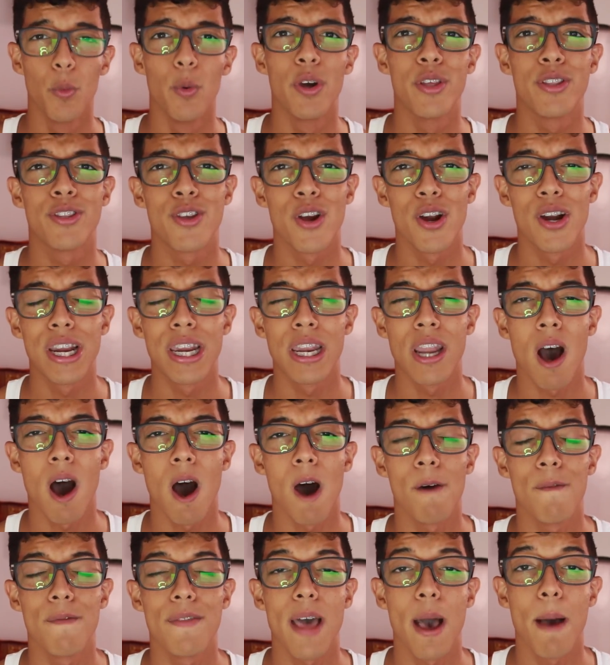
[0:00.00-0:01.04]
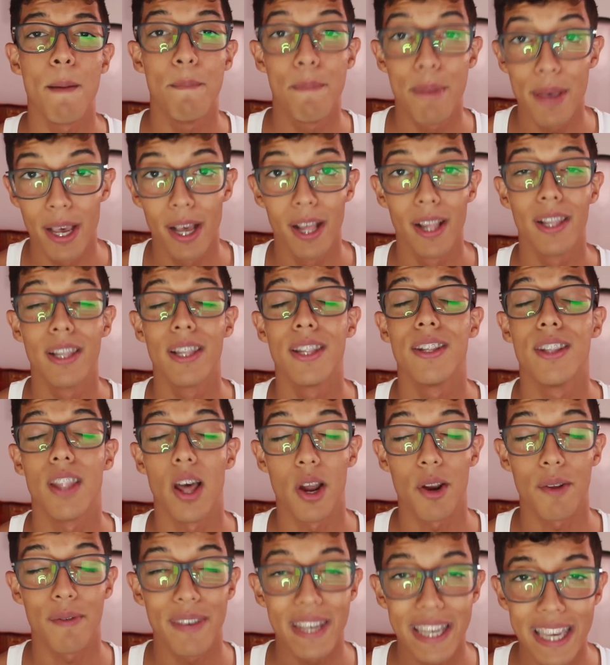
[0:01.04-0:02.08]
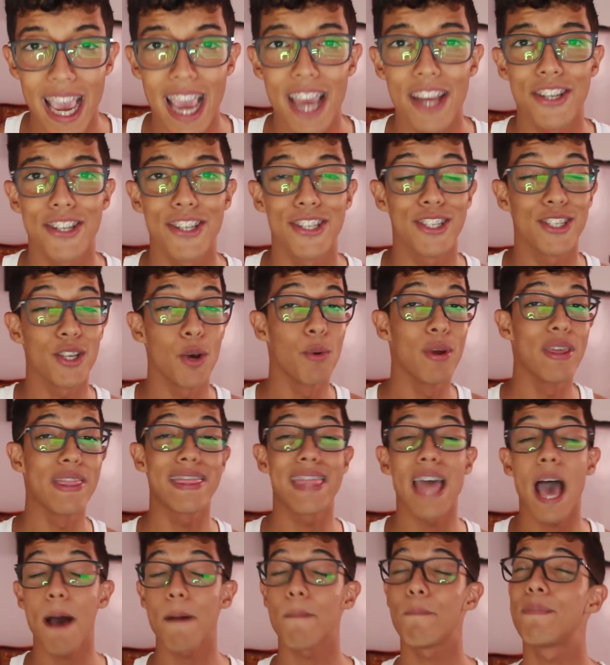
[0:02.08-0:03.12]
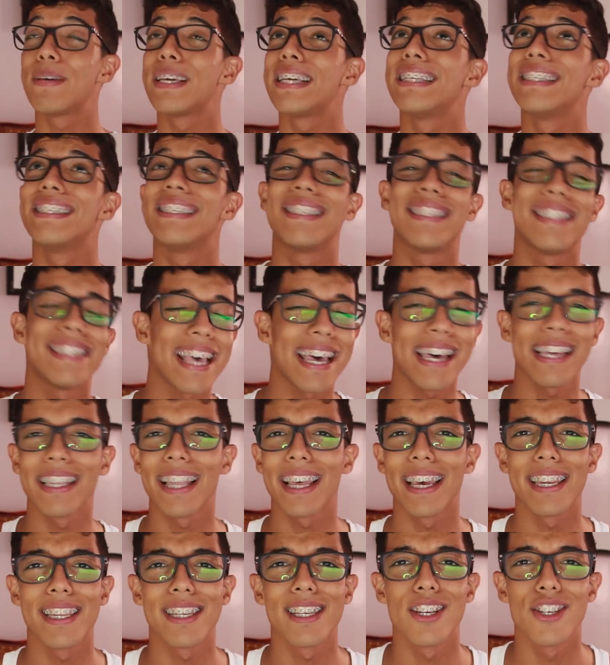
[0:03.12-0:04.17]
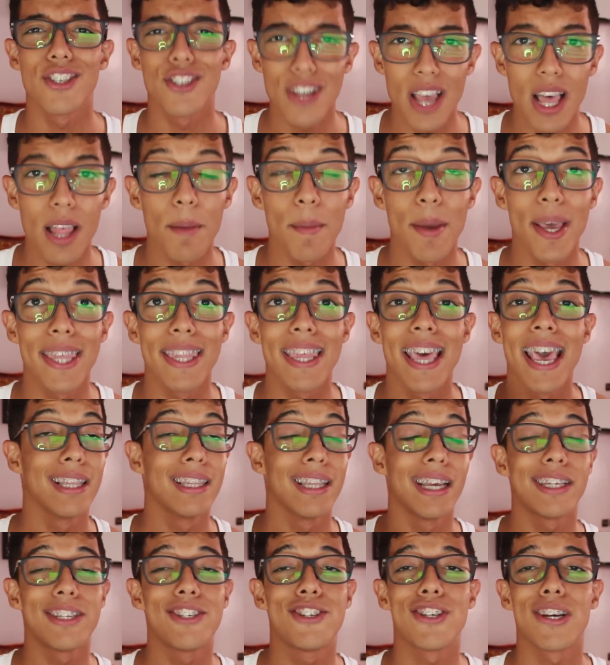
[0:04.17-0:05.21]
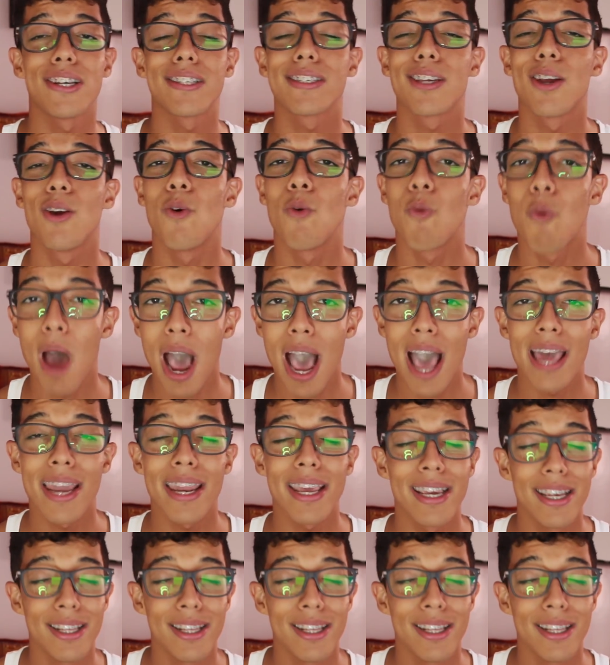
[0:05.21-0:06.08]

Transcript: with turning on that bell notification. So with that being said, ladies and gentlemen, let's just get right